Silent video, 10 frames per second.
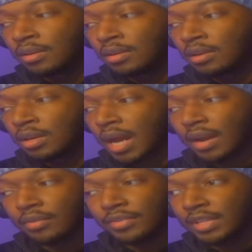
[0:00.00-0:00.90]
I
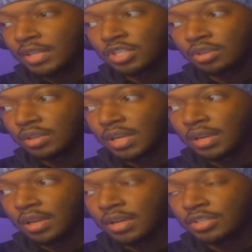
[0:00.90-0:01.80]
don't think they show that in a
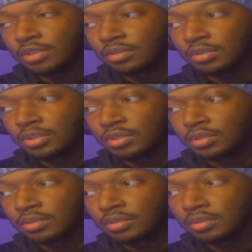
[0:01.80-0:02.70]
lot of shows.
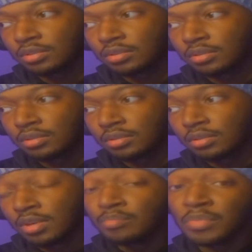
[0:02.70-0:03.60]

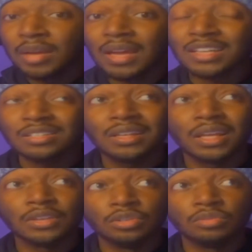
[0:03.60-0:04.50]
Actually, they
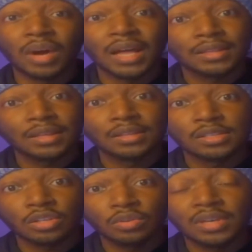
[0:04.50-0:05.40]
do, but I think this
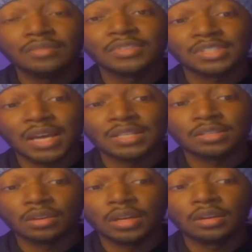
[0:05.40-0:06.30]
show emphasizes
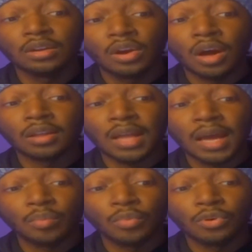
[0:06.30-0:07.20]
on it a lot
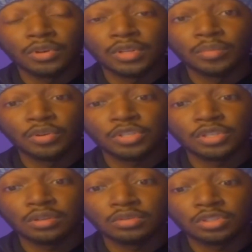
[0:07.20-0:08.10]
more than most
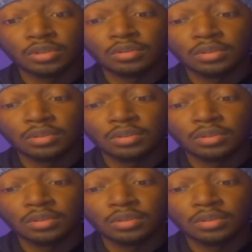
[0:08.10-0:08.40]
shows. So,